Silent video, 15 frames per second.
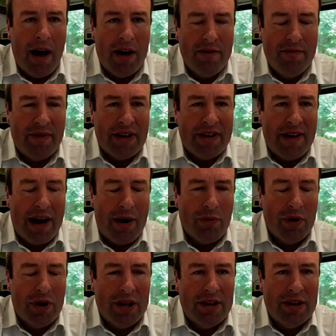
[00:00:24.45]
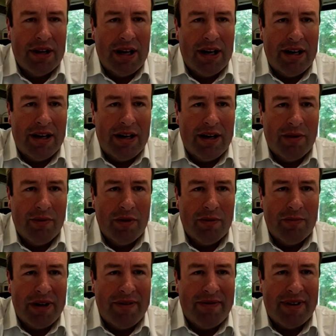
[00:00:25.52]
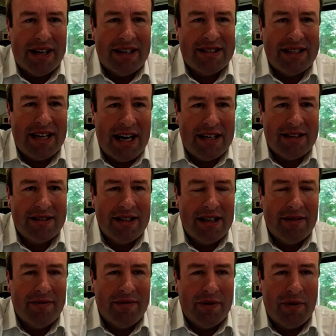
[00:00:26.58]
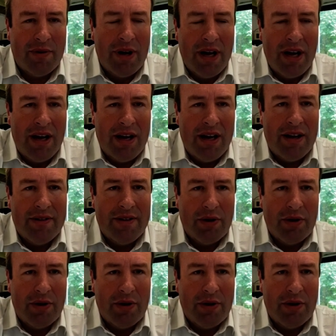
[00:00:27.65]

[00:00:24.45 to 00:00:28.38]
Hopefully that will uh, will be fantastic for uh,